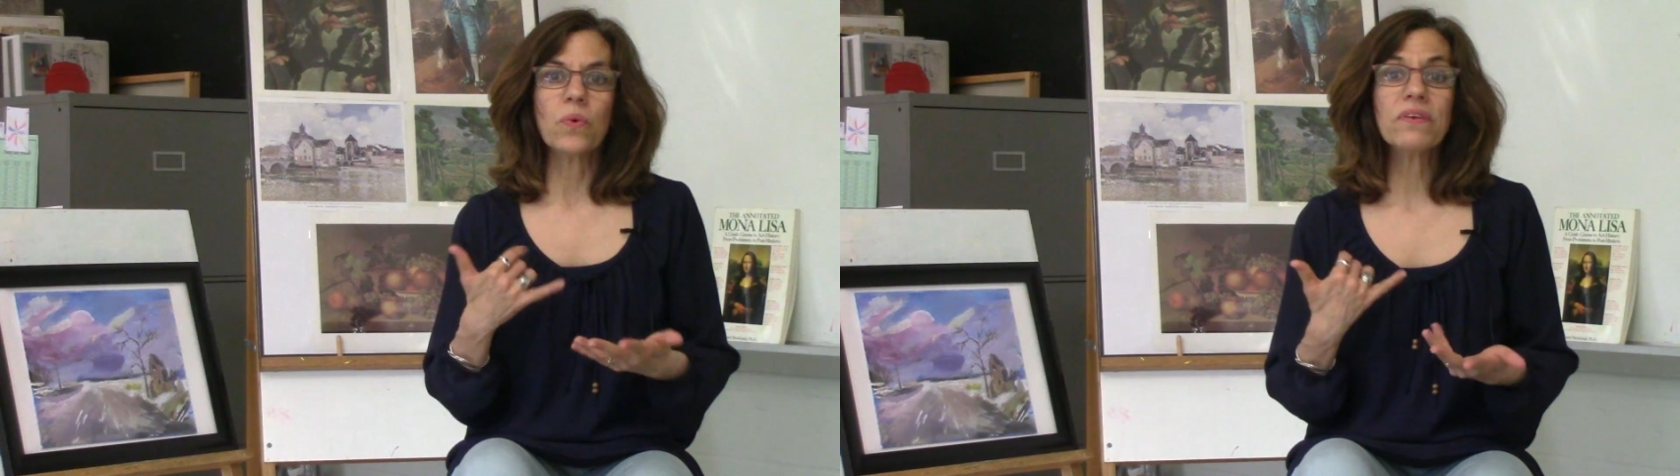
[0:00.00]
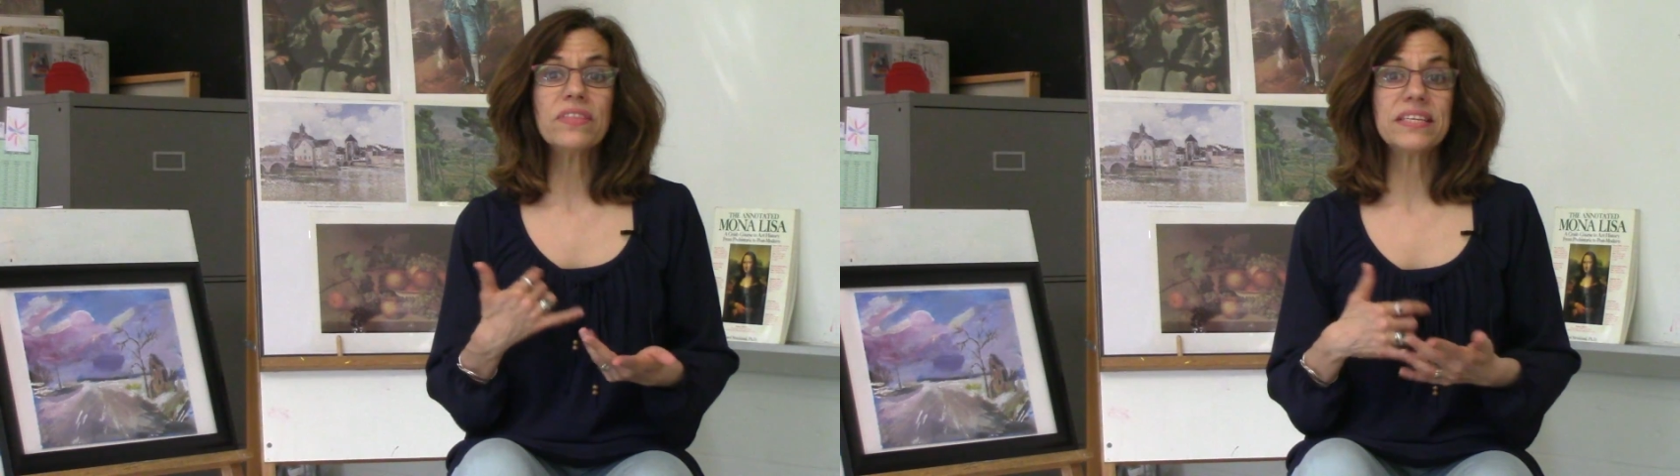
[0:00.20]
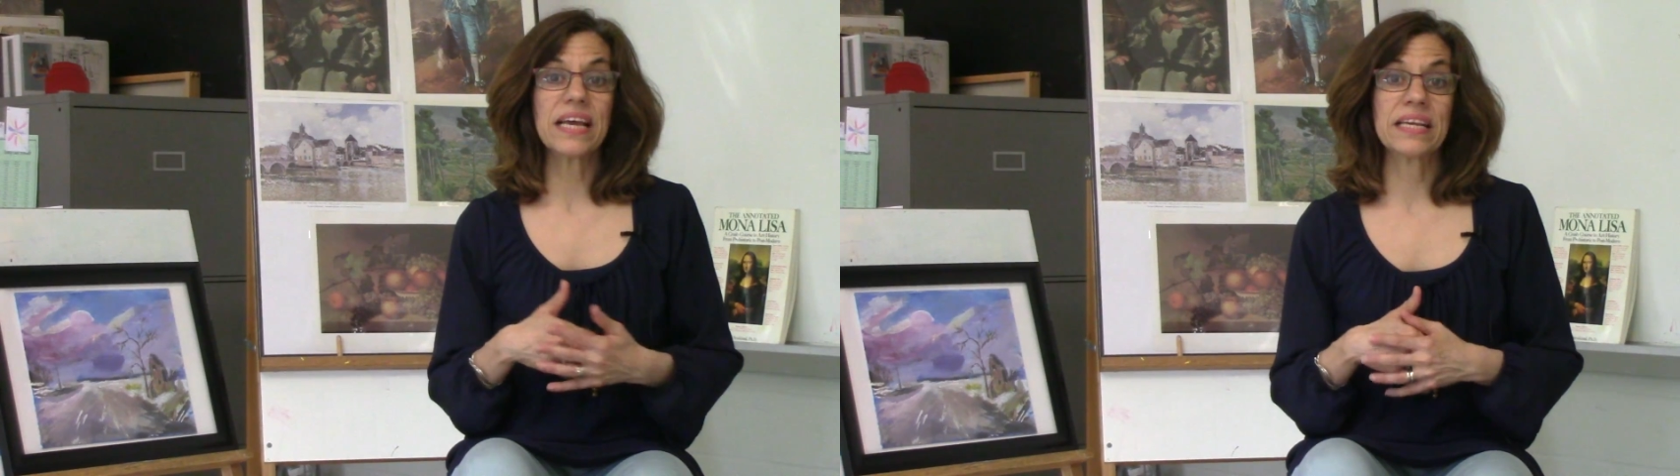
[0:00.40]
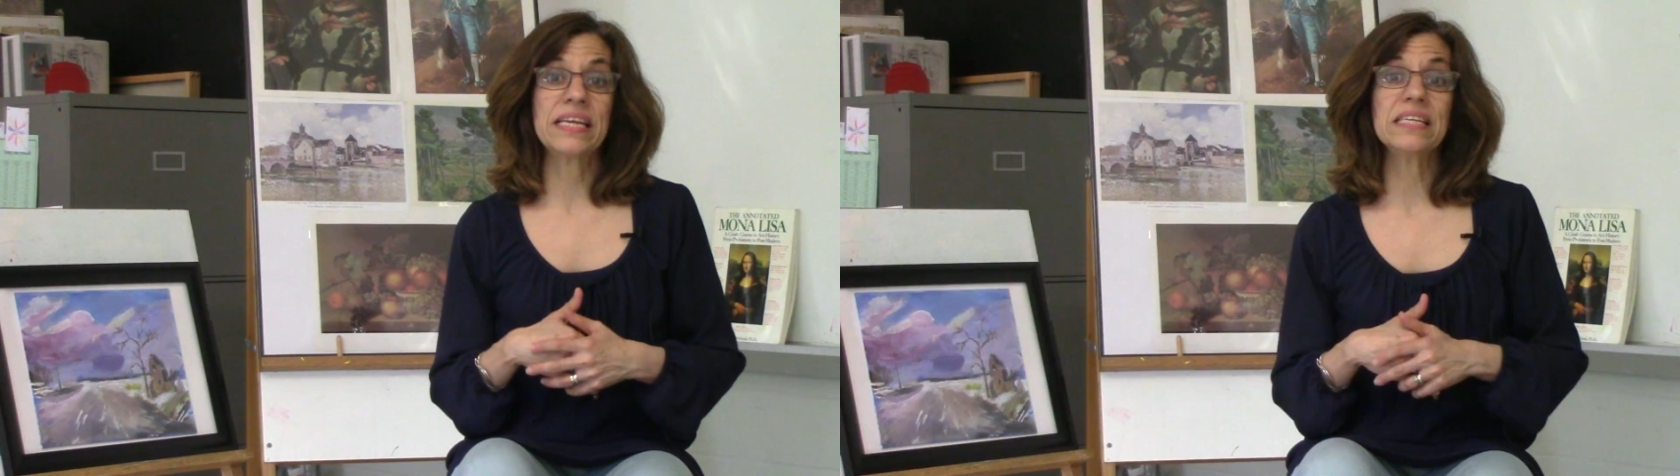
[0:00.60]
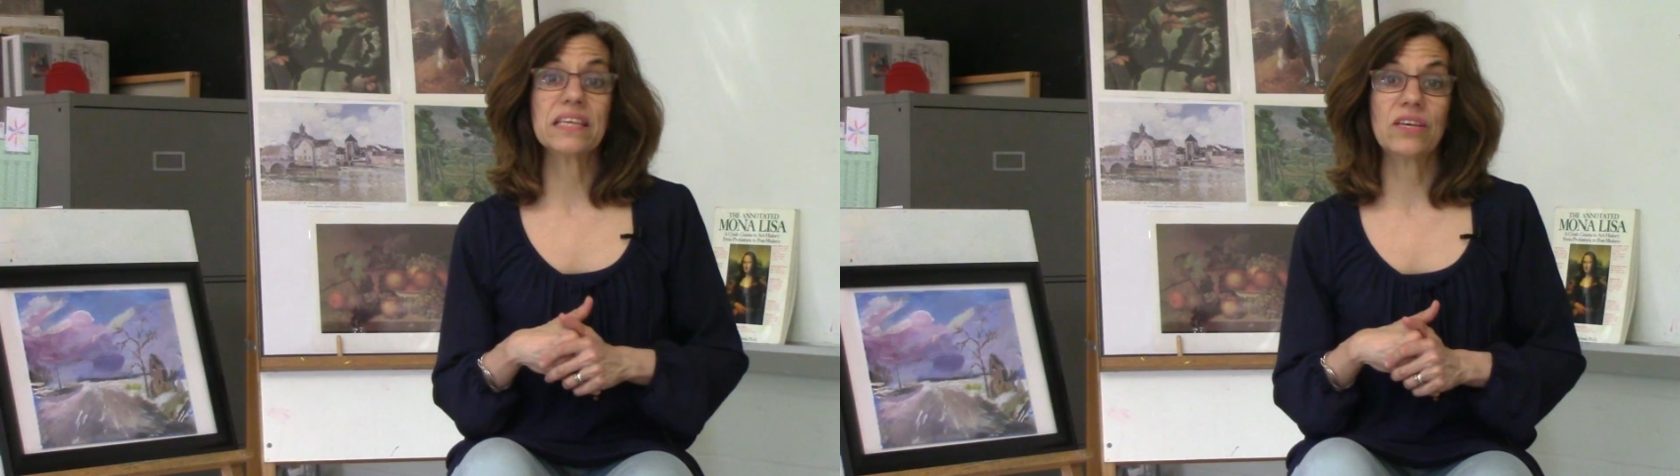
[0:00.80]
One of the
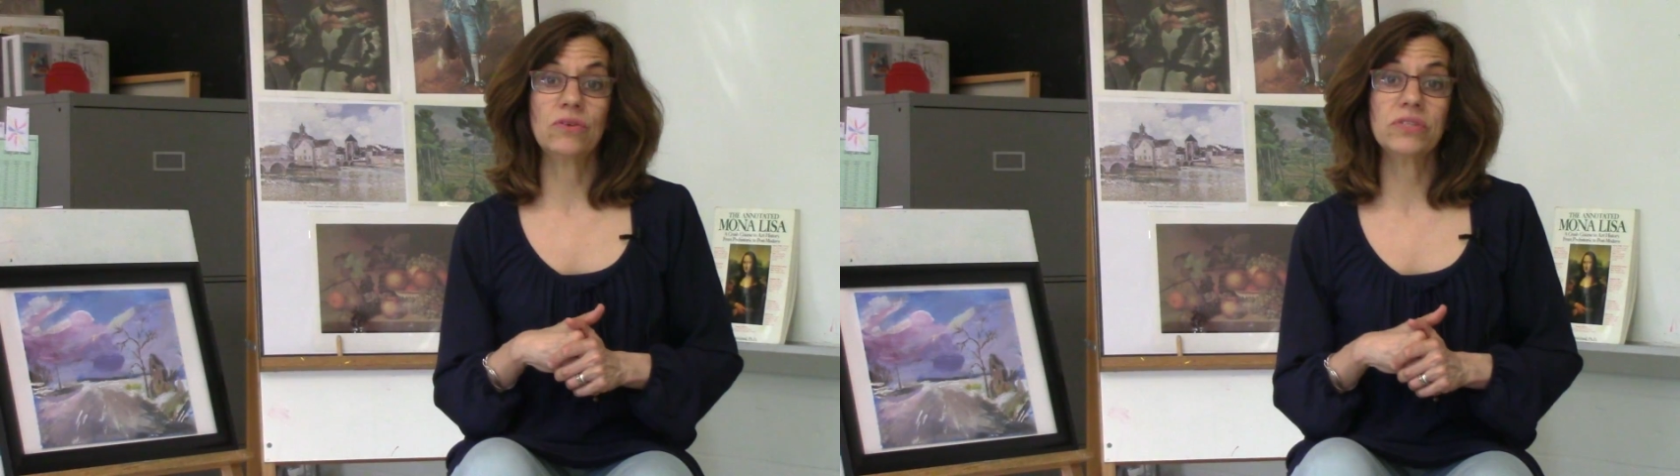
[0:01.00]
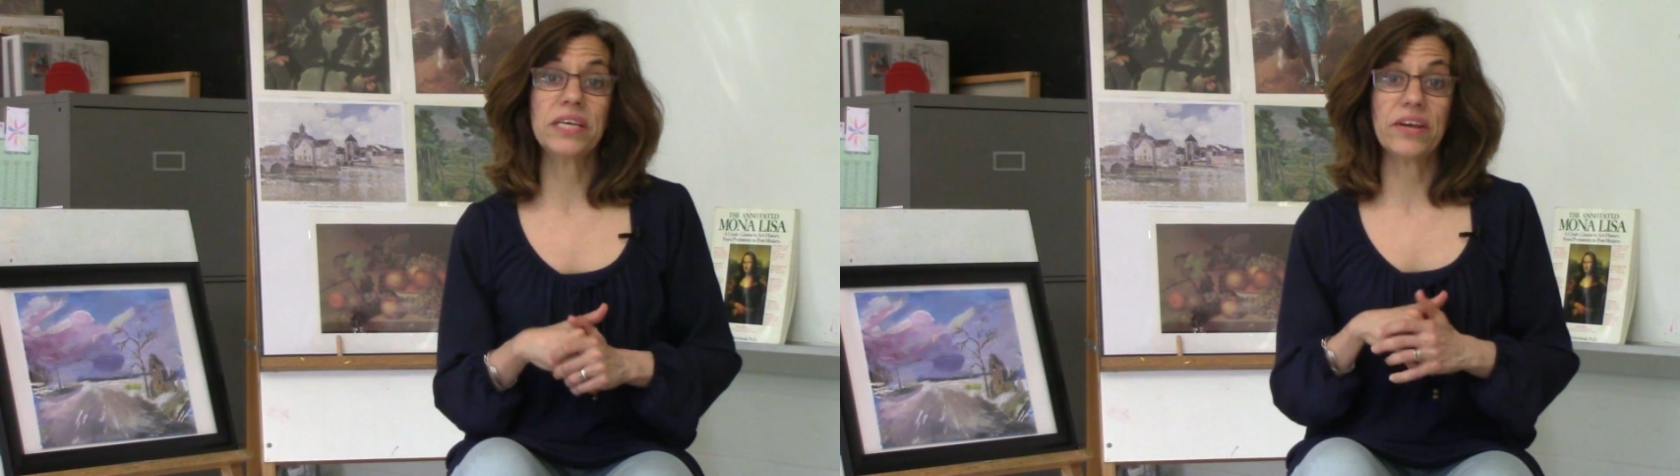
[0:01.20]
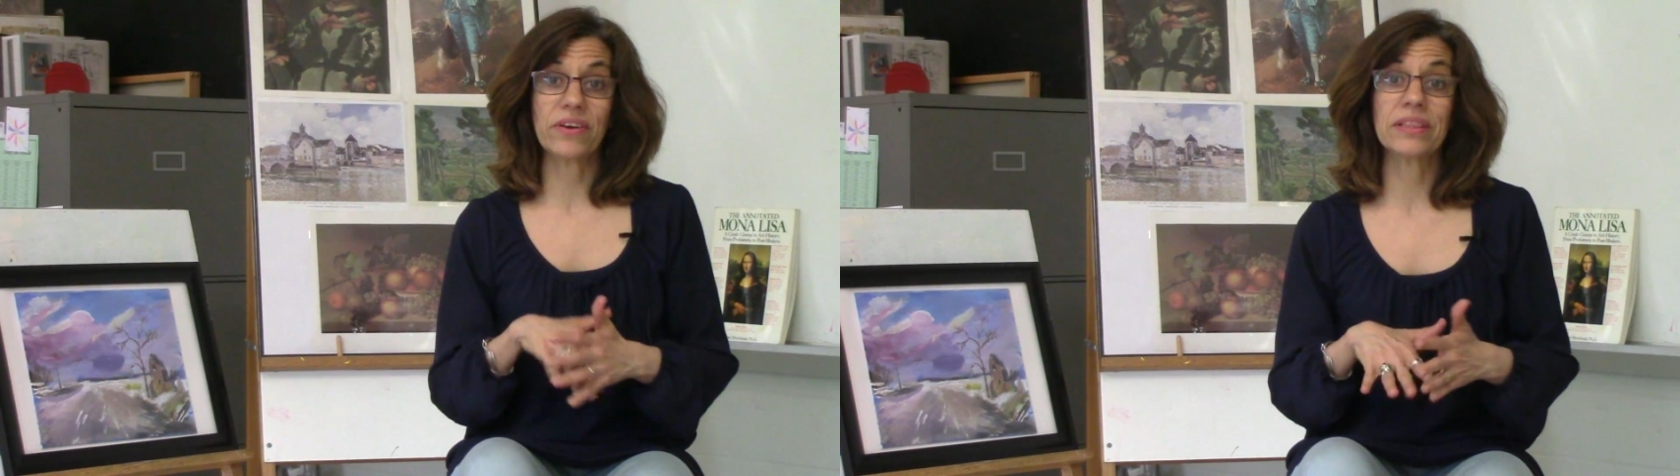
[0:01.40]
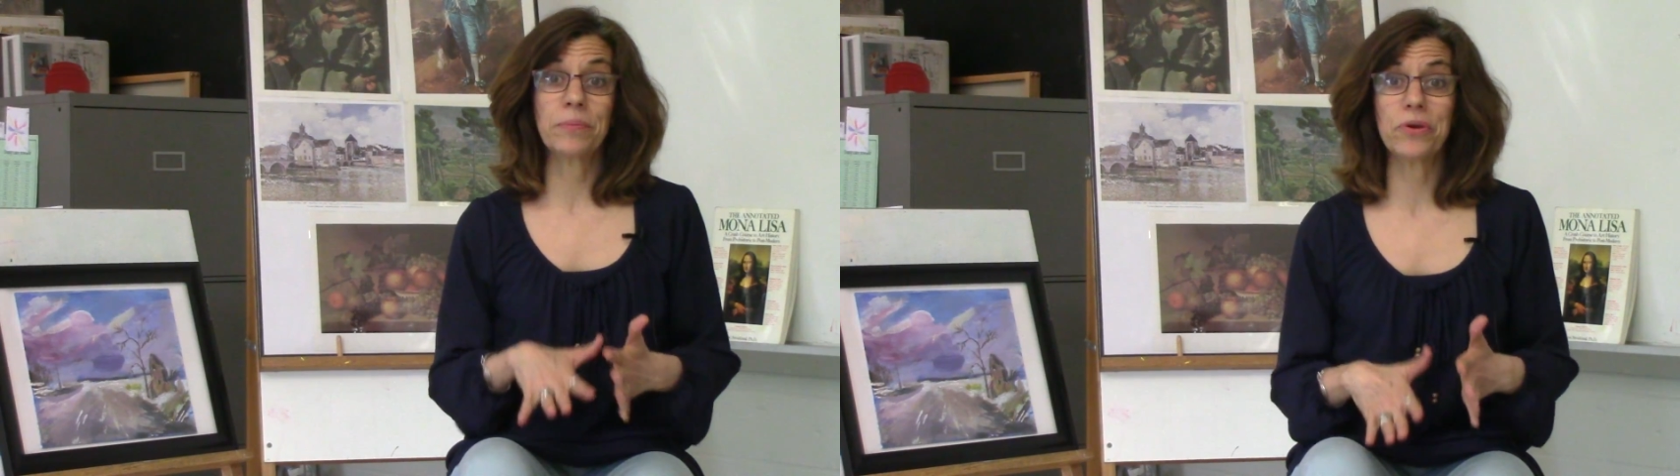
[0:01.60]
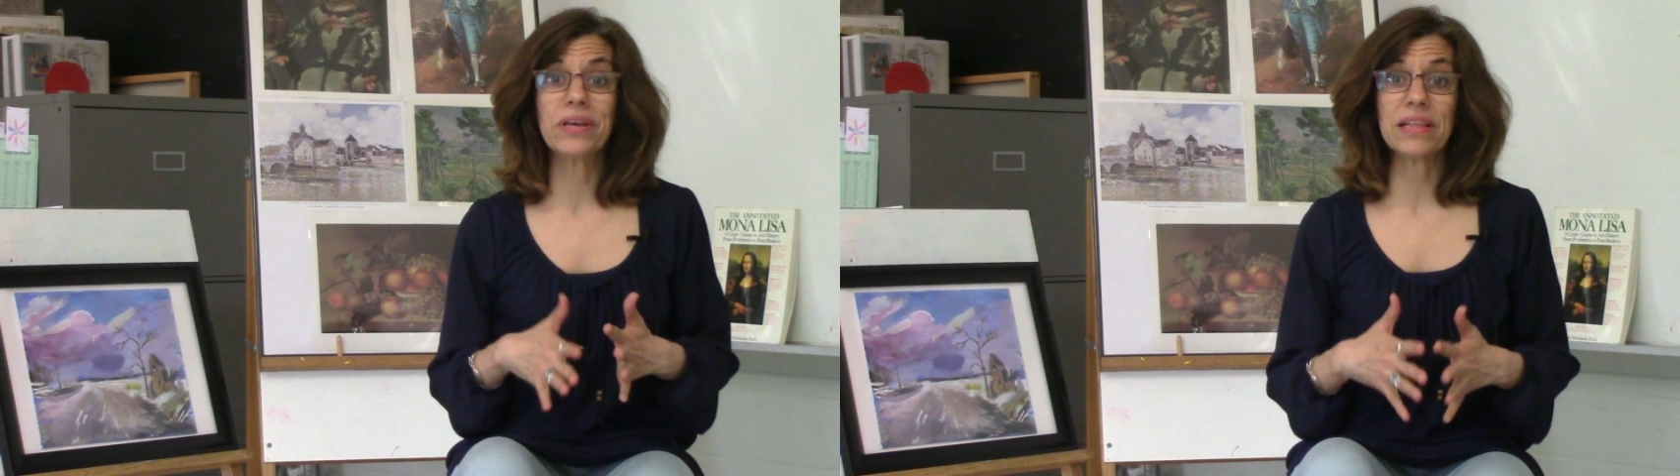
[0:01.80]
techniques I use here at
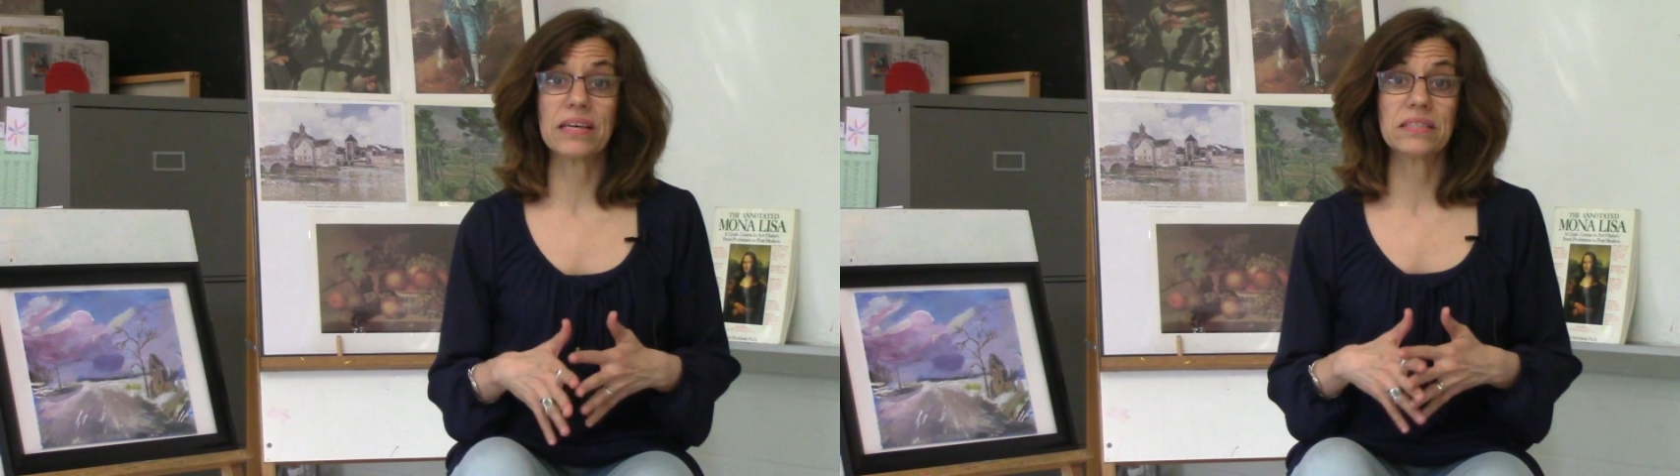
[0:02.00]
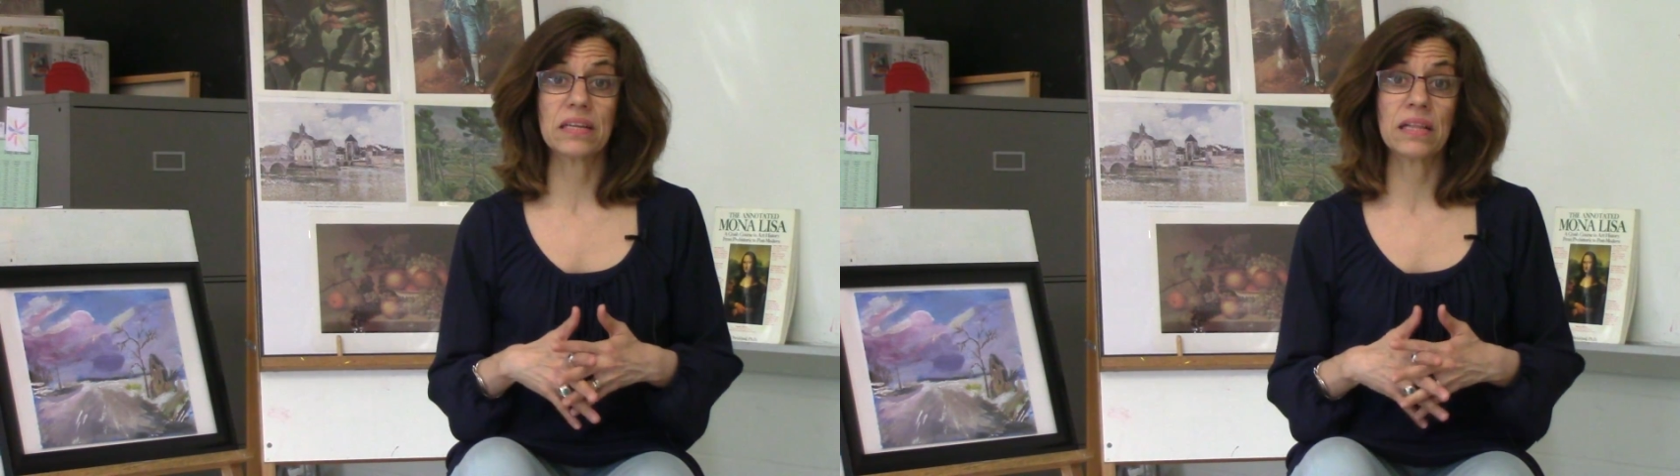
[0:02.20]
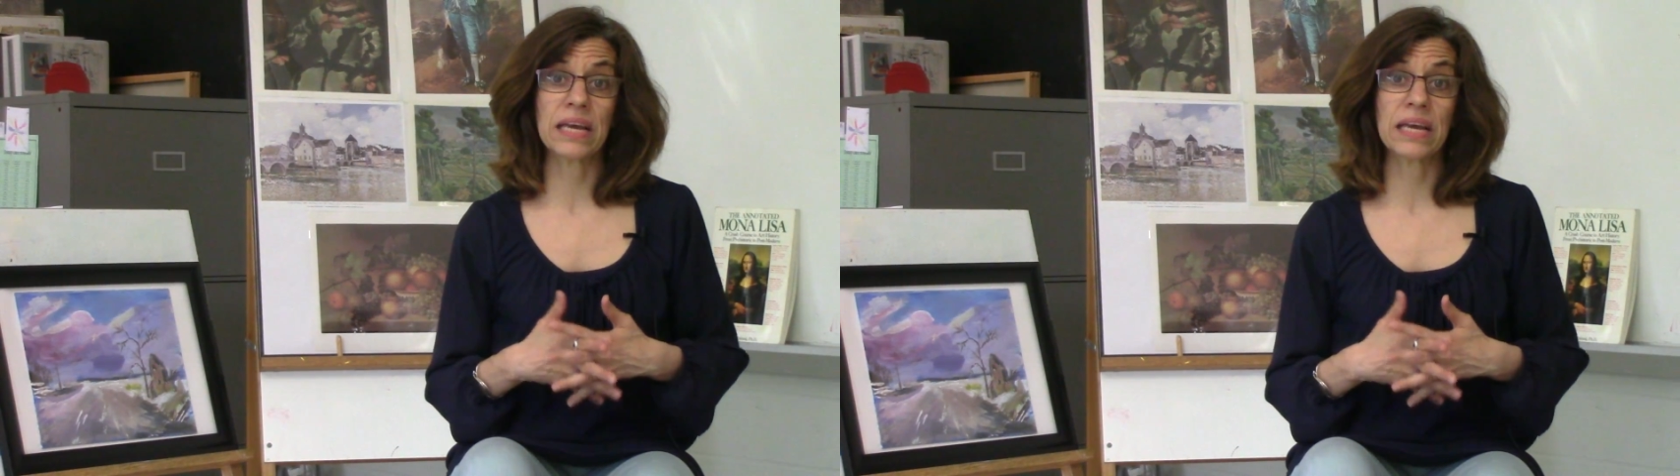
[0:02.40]
Liberty Classical